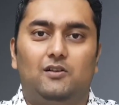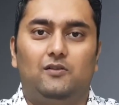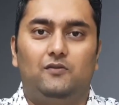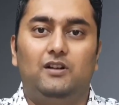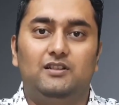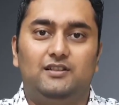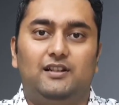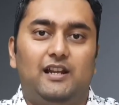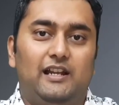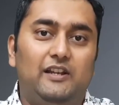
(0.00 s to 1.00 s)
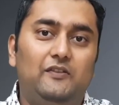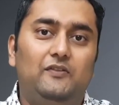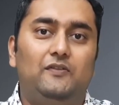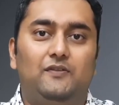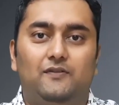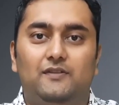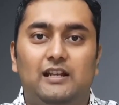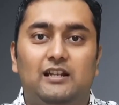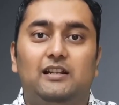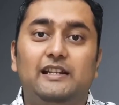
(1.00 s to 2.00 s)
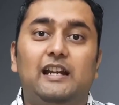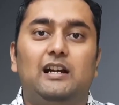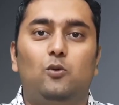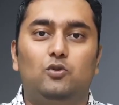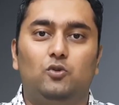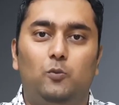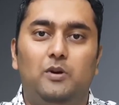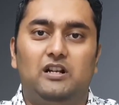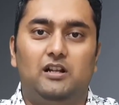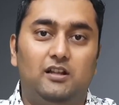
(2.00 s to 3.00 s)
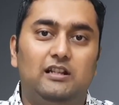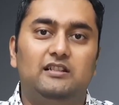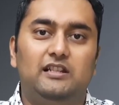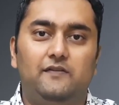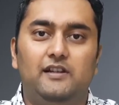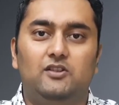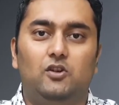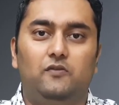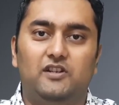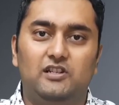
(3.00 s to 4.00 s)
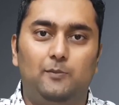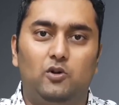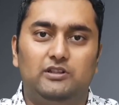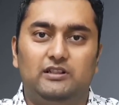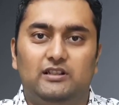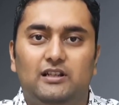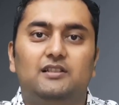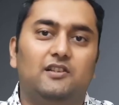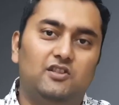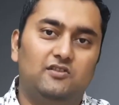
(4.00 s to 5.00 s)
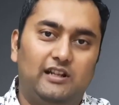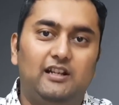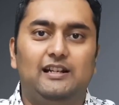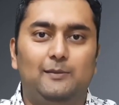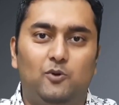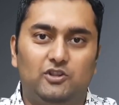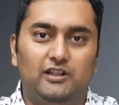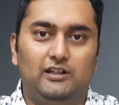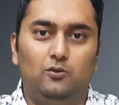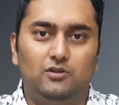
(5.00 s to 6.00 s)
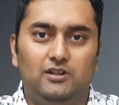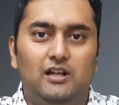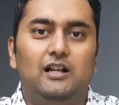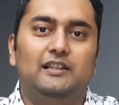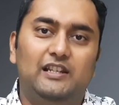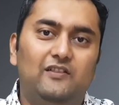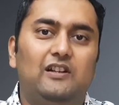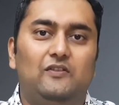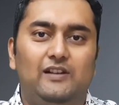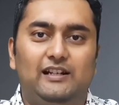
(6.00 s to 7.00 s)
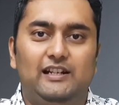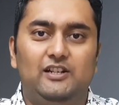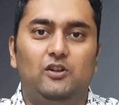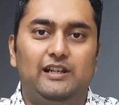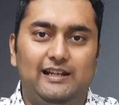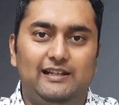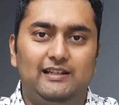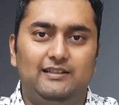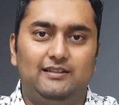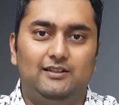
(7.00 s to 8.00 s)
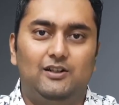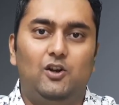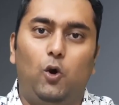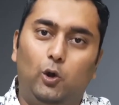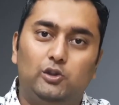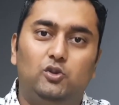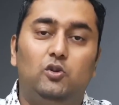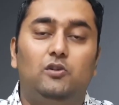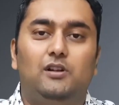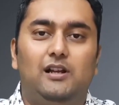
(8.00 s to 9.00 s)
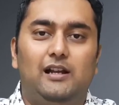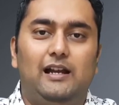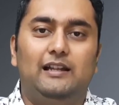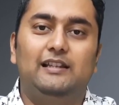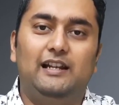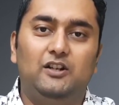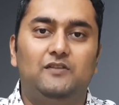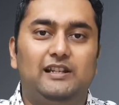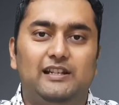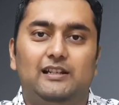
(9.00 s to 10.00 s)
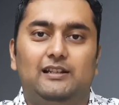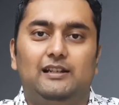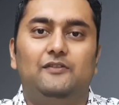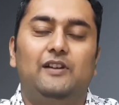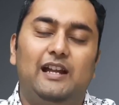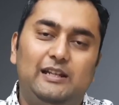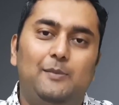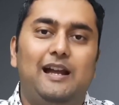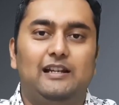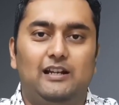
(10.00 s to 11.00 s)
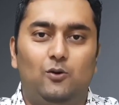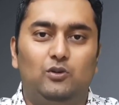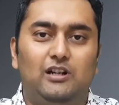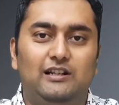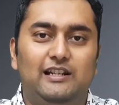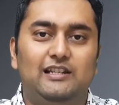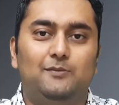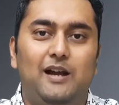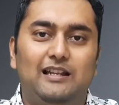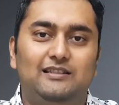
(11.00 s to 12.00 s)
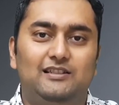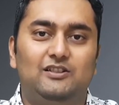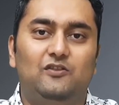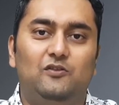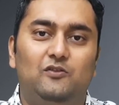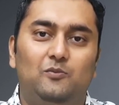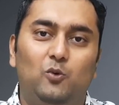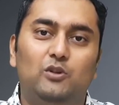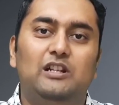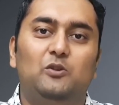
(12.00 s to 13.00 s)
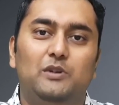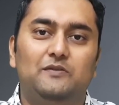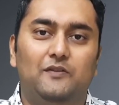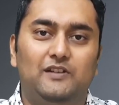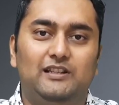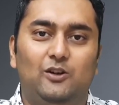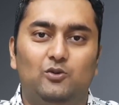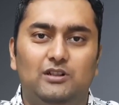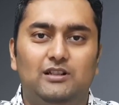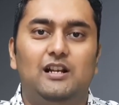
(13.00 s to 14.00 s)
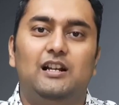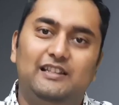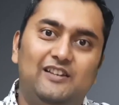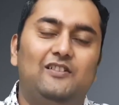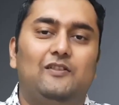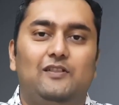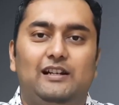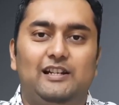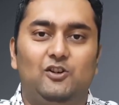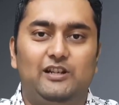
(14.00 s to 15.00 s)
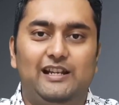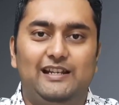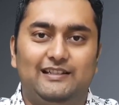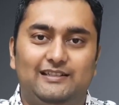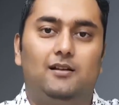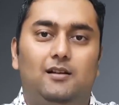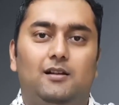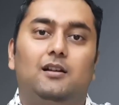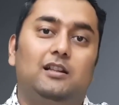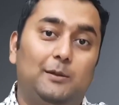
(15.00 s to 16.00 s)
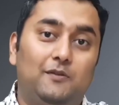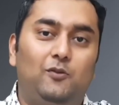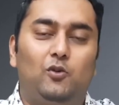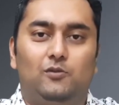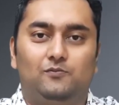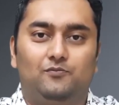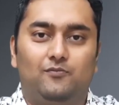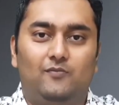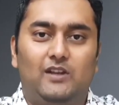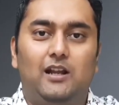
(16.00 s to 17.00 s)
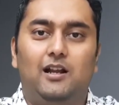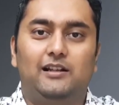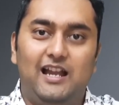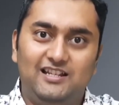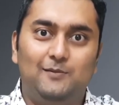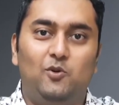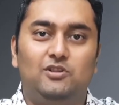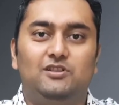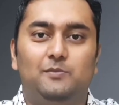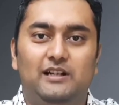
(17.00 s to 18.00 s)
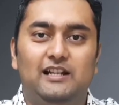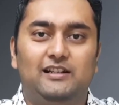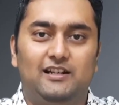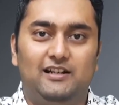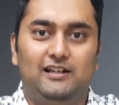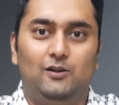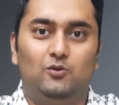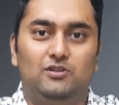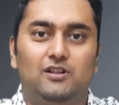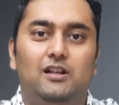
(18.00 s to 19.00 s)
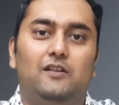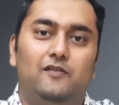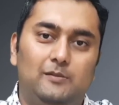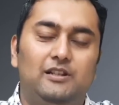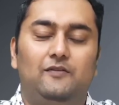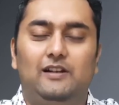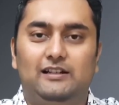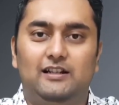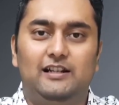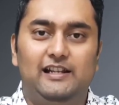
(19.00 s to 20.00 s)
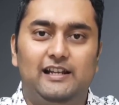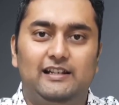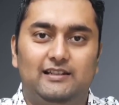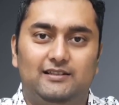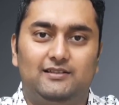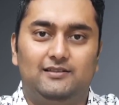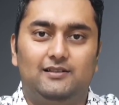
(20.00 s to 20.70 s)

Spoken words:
First, if there are any accounts opened other than savings or fixed deposit, such as recurring deposit accounts, they will reflect in your AIS. Also, at the end of the year, if any bank account contains balances of more than rupees 50,000, they will reflect in your TIS. Number 4. Cash deposits made in current accounts will be reflected in AIS.